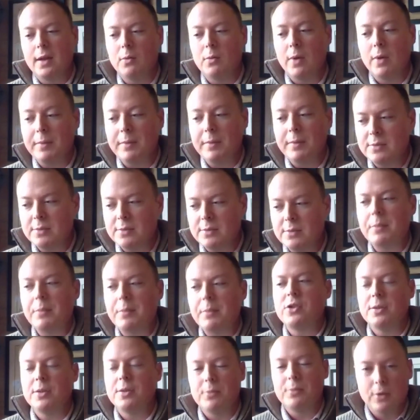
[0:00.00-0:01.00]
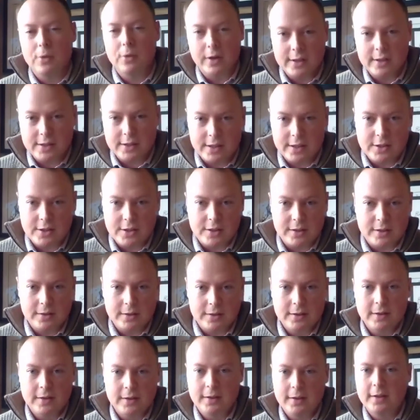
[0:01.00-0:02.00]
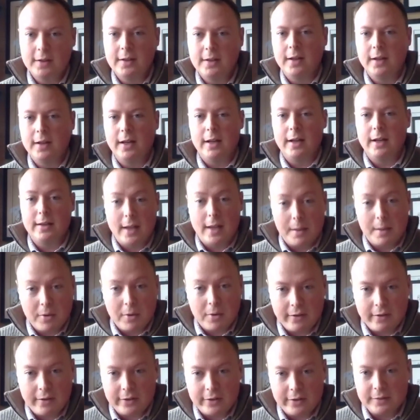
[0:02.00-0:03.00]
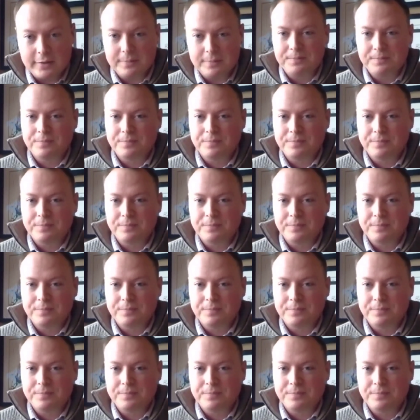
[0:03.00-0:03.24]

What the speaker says: women's membership organization, nonprofit.